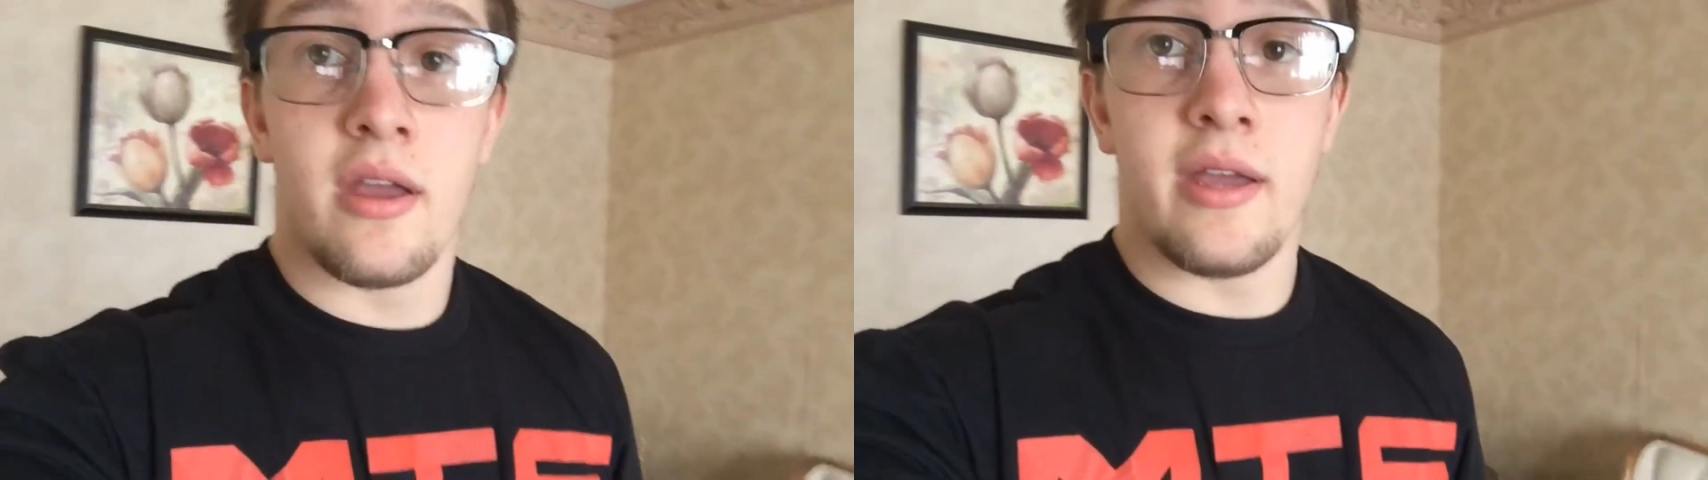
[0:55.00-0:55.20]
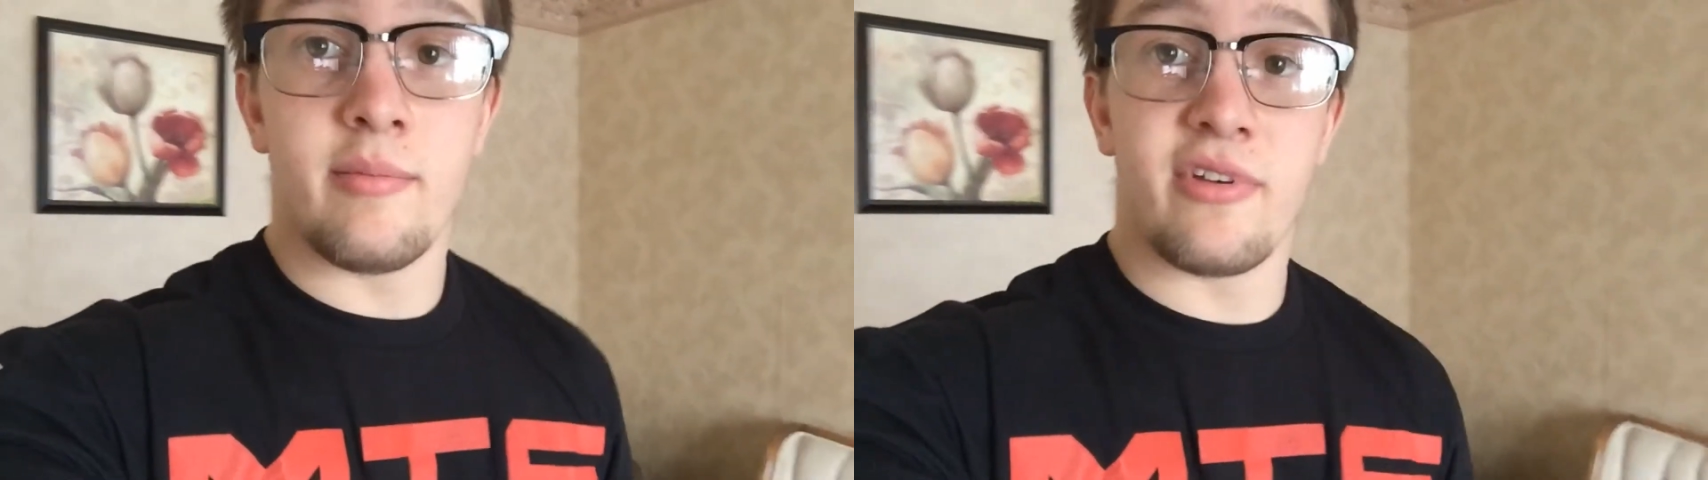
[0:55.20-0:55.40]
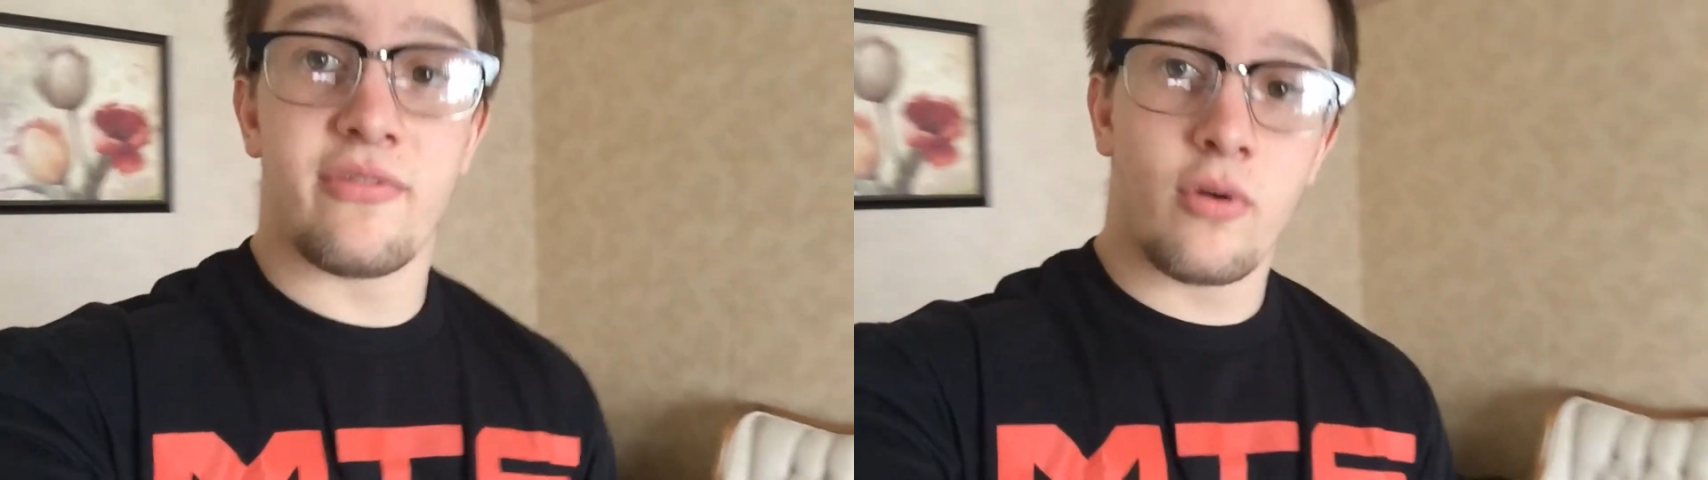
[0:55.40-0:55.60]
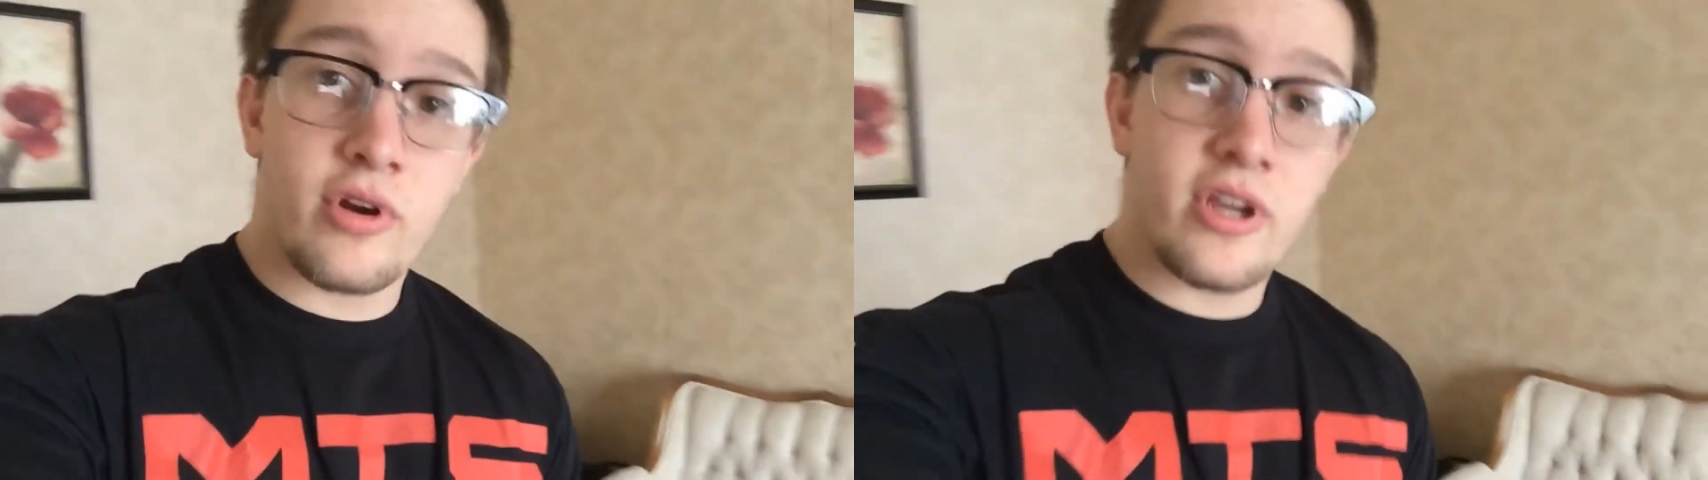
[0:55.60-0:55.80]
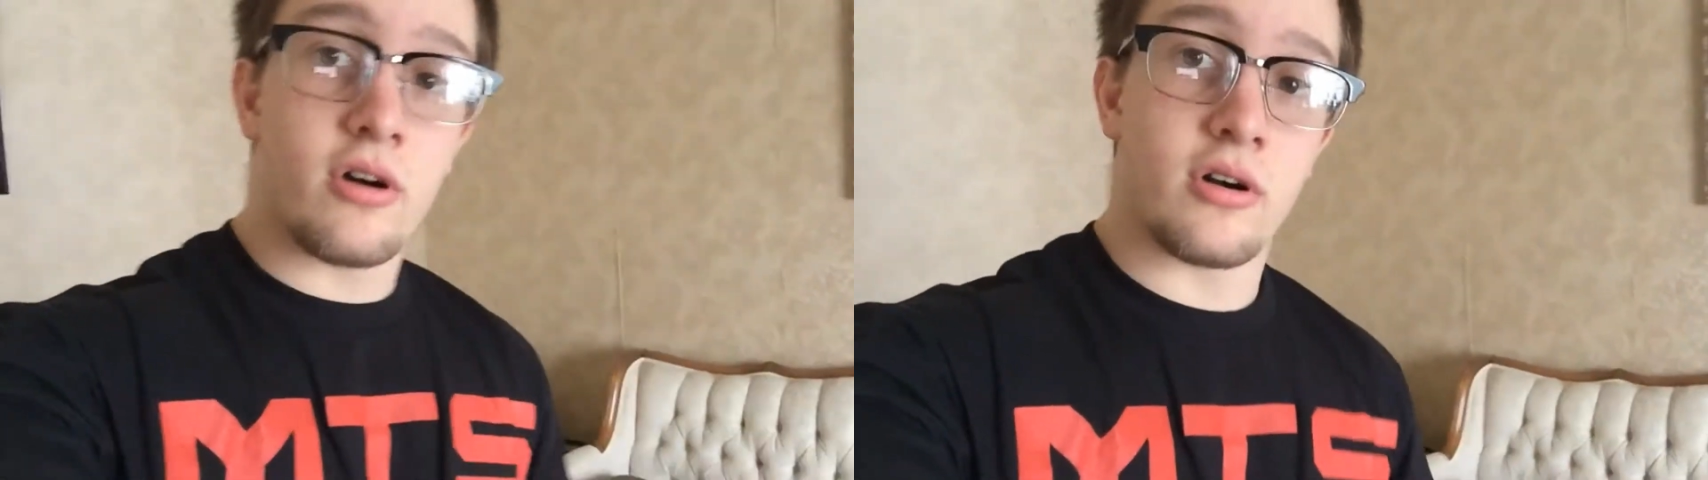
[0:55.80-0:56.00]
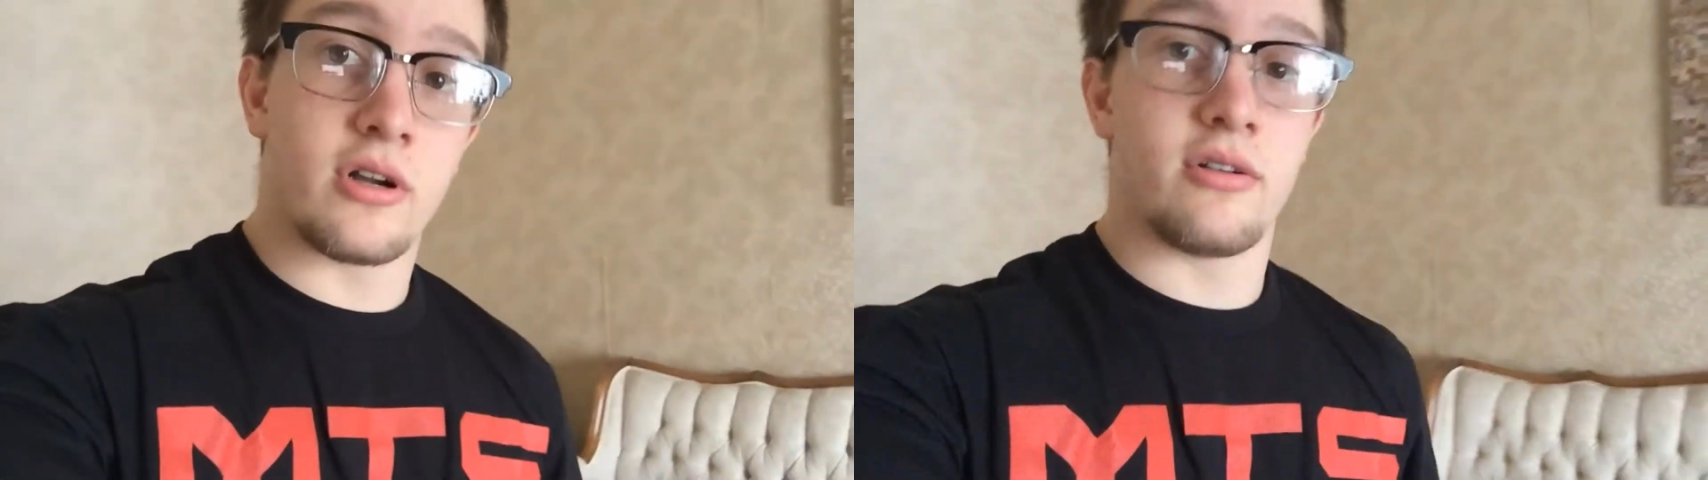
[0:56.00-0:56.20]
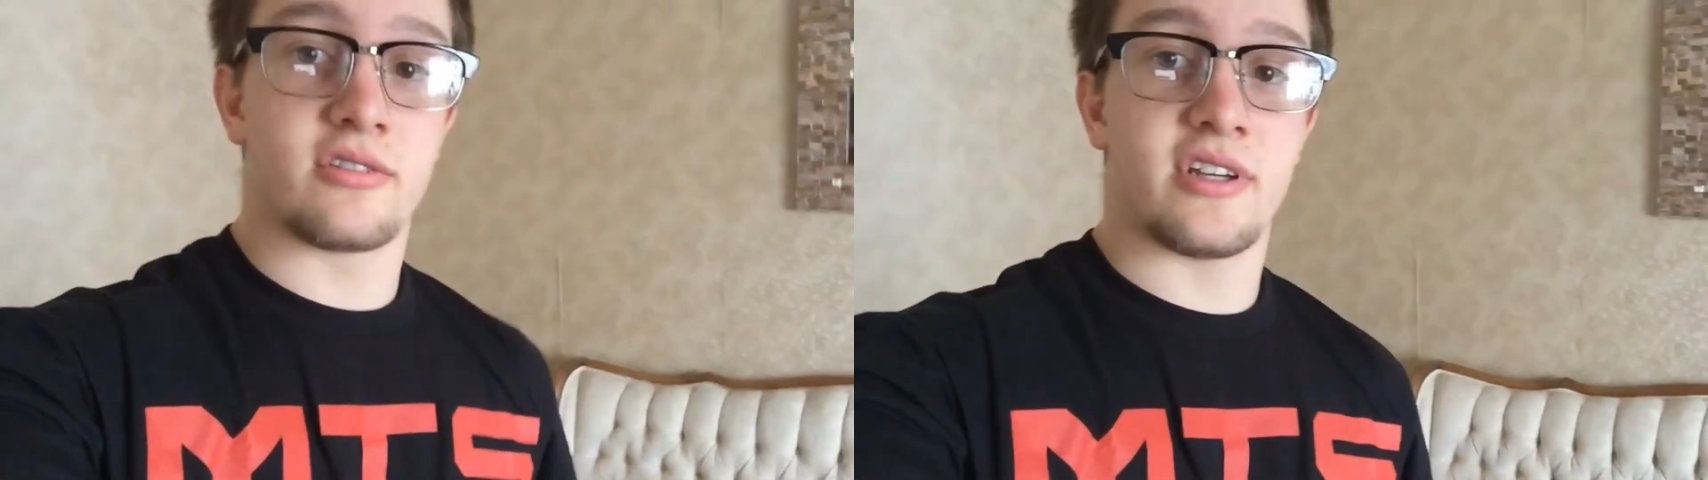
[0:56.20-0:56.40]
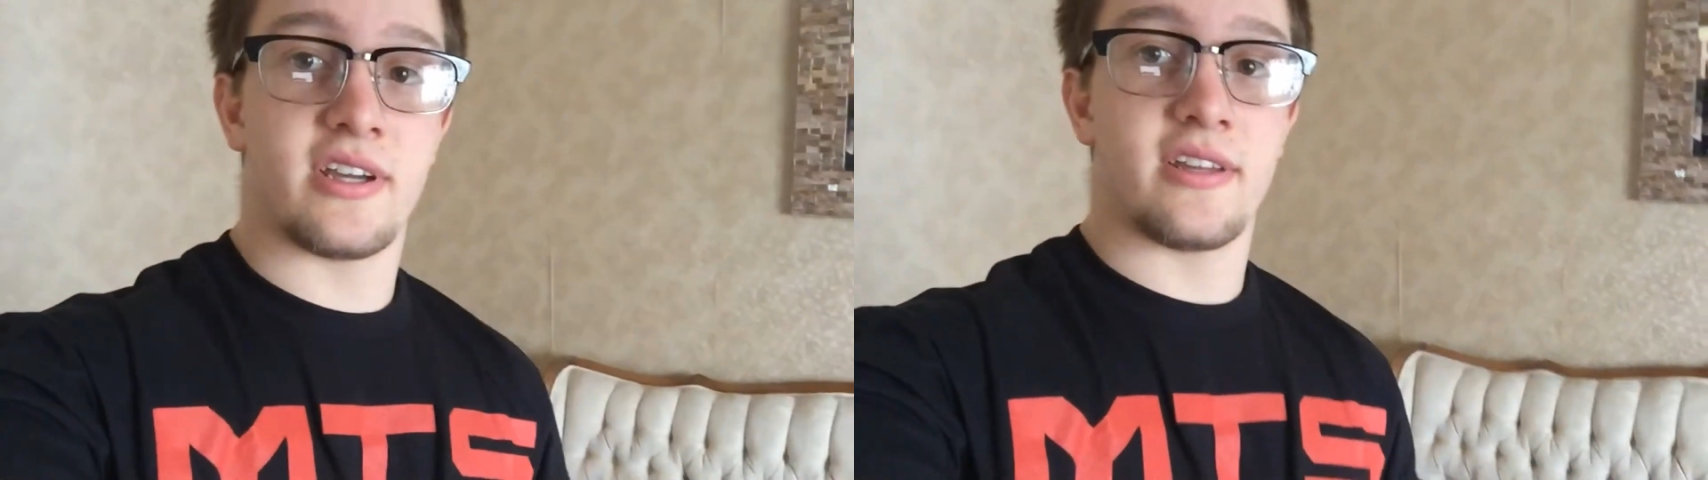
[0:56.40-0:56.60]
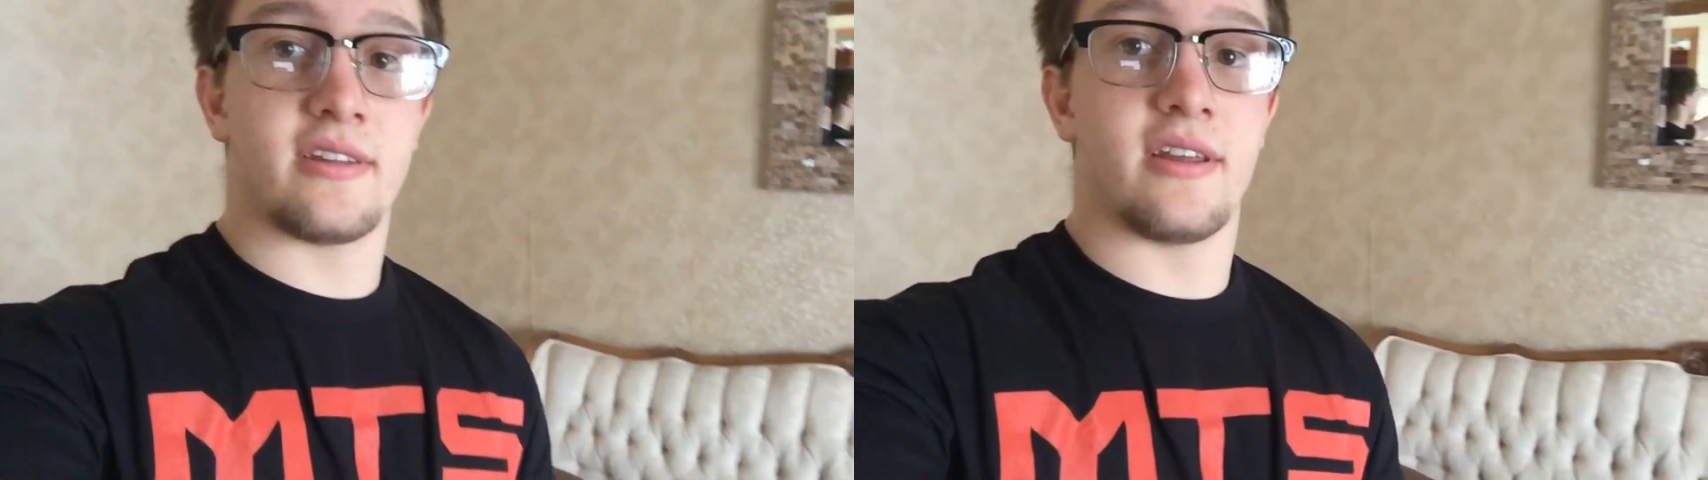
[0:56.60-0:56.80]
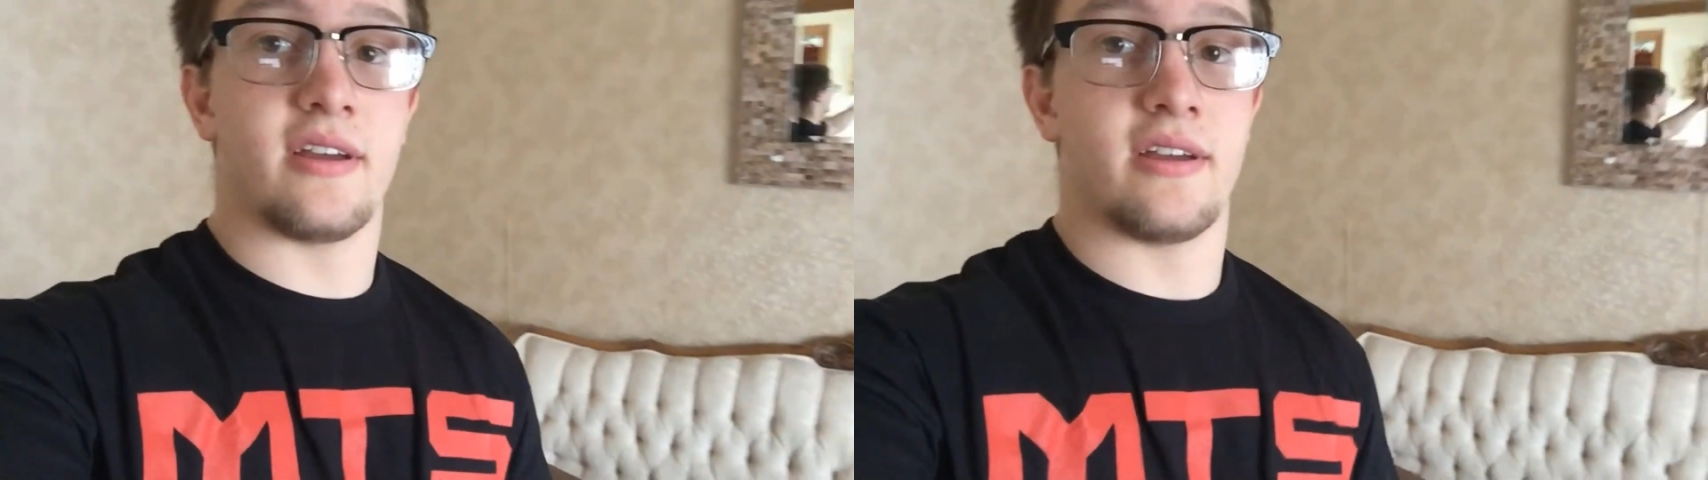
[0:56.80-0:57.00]
And before y'all go
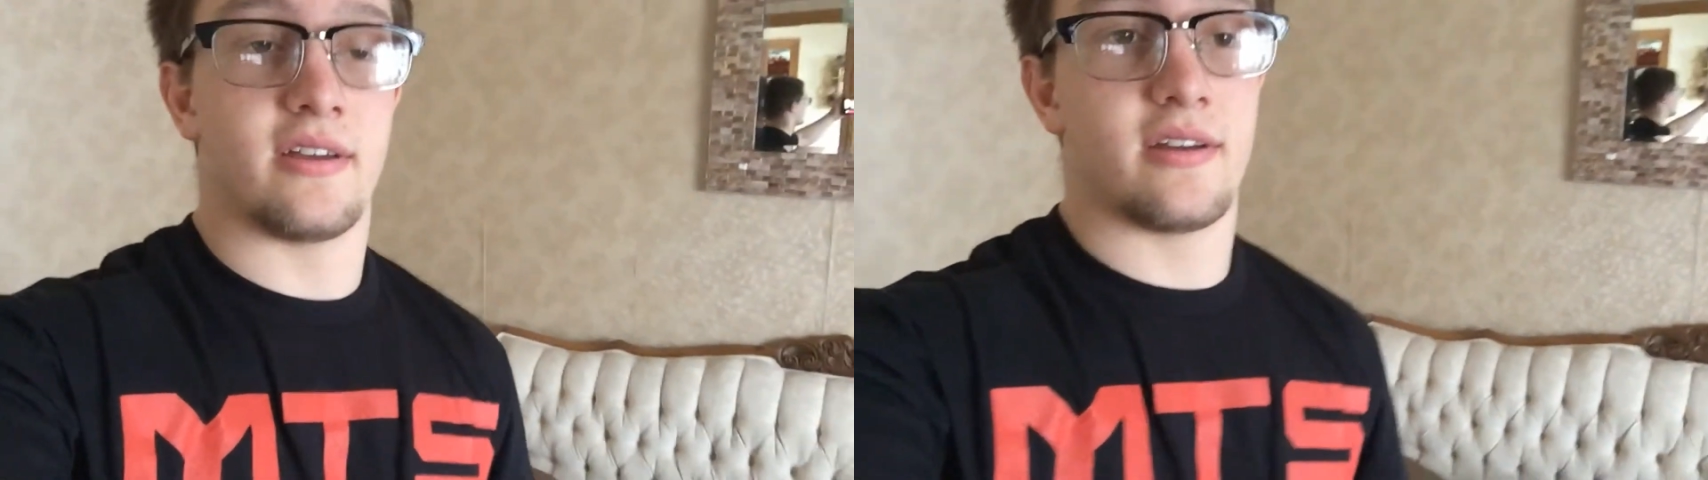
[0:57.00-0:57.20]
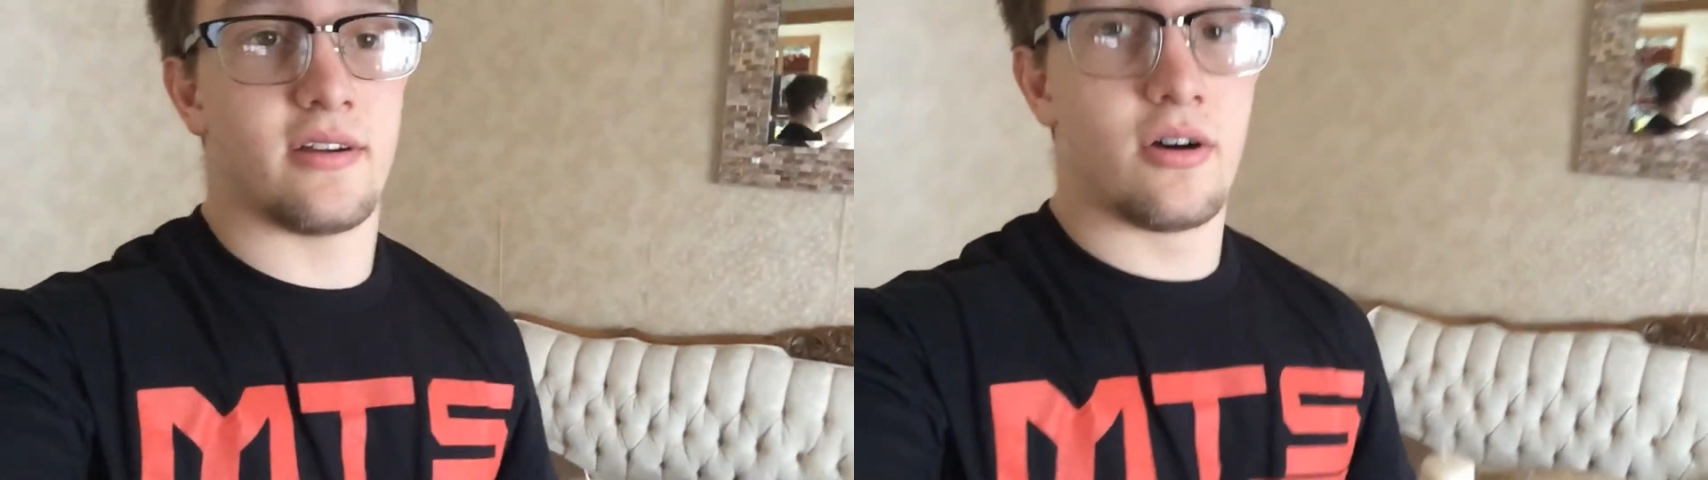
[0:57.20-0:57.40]
saying that,